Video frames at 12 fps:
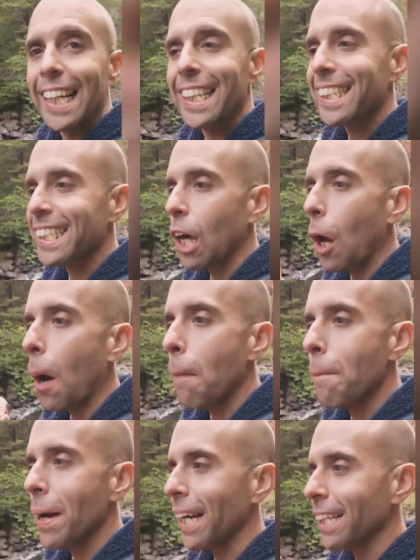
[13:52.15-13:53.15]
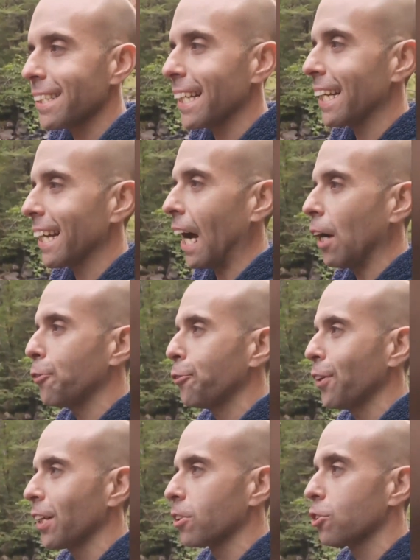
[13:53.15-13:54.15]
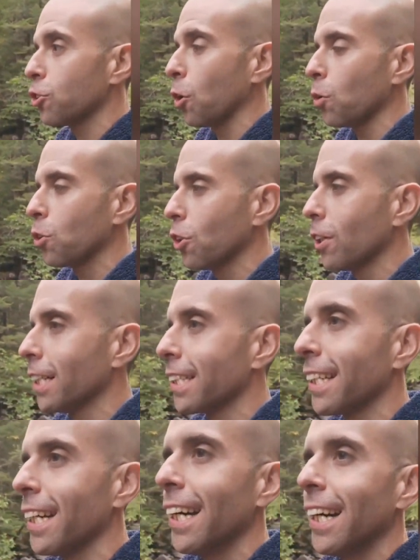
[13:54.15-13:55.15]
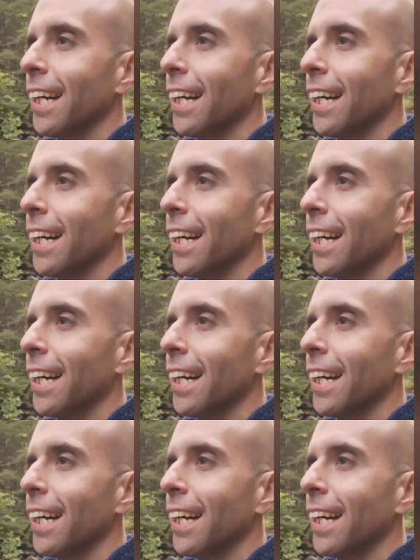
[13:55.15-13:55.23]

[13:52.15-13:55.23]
it's amazing. I feel so good.